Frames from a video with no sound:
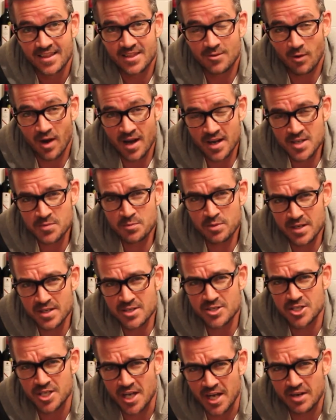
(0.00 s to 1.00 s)
The wine is
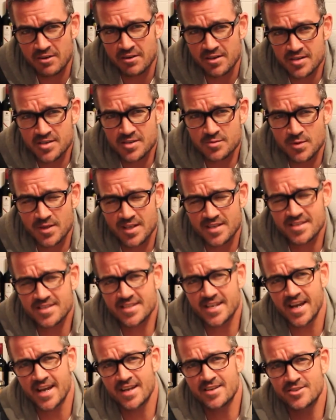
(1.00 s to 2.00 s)
pretty generous with its
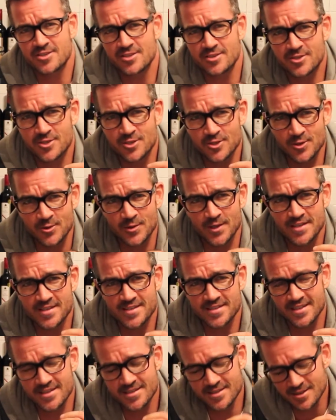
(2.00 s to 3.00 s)
texture too.
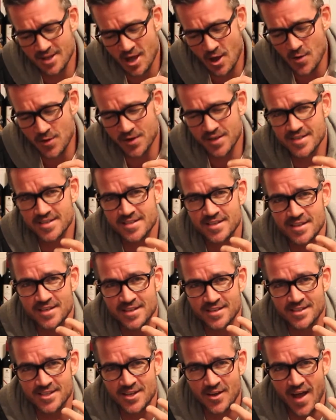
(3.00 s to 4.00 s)
It's low in
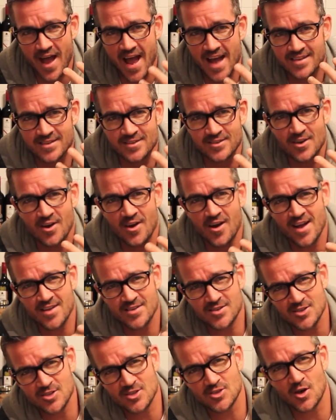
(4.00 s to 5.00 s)
acidity, so it has a
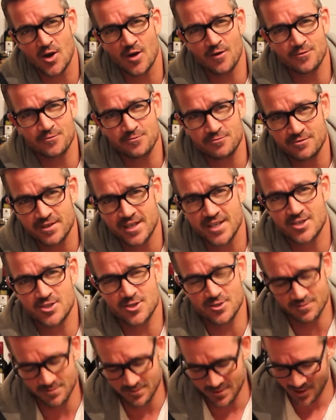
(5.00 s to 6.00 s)
nice, soft,
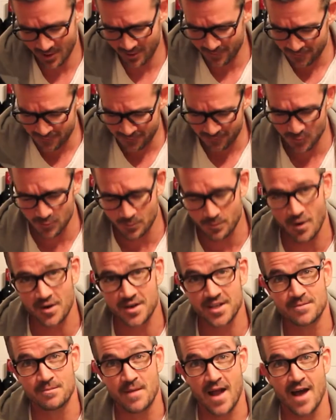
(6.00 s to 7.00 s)
rich, kind of
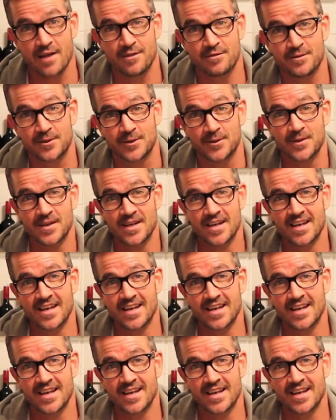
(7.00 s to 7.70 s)
full-bodied mouthfeel.